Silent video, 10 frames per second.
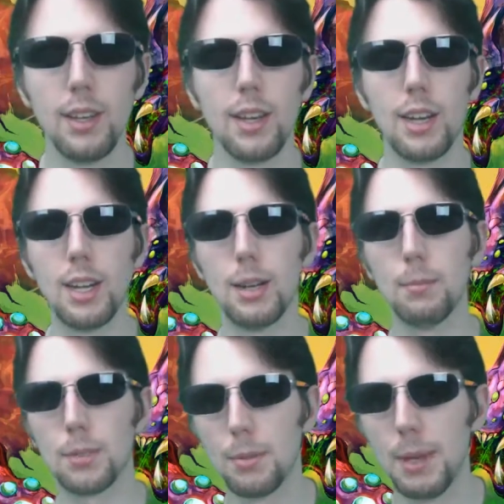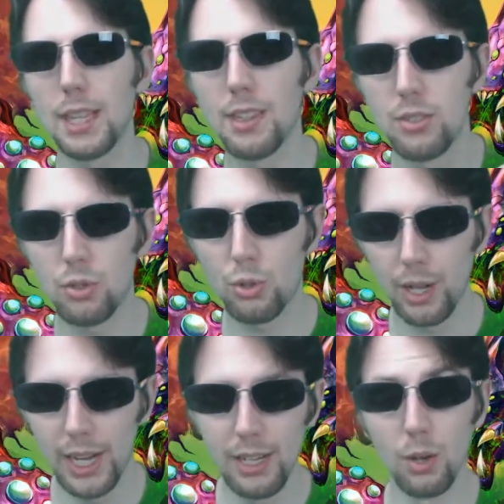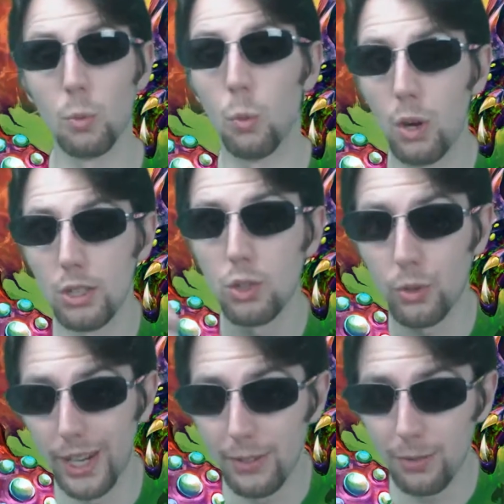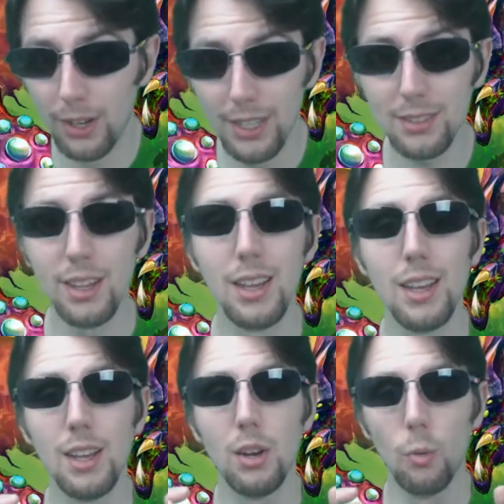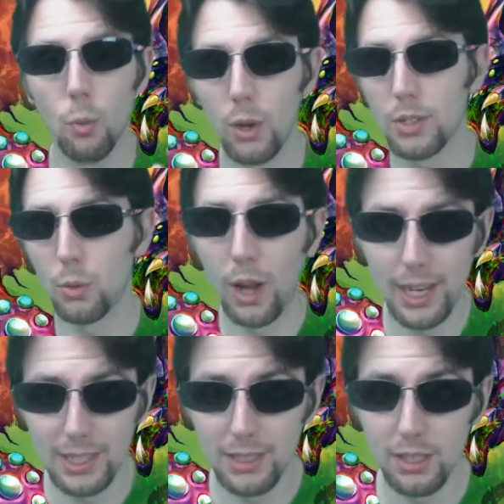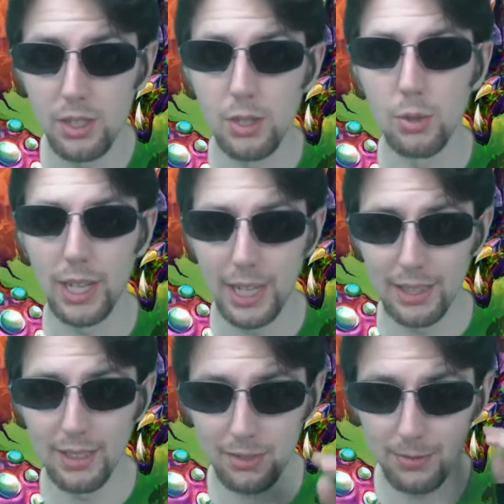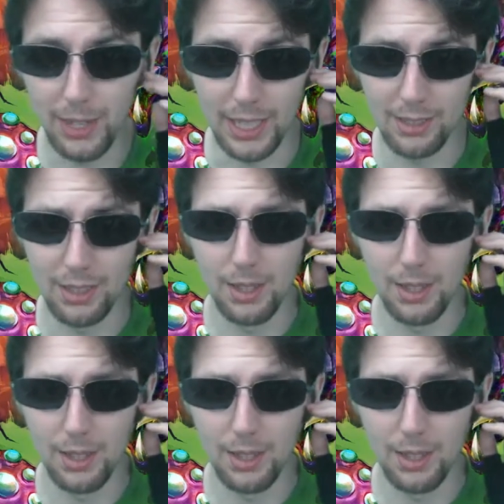To make this trade a one trade for us, what do I need to do in this fight?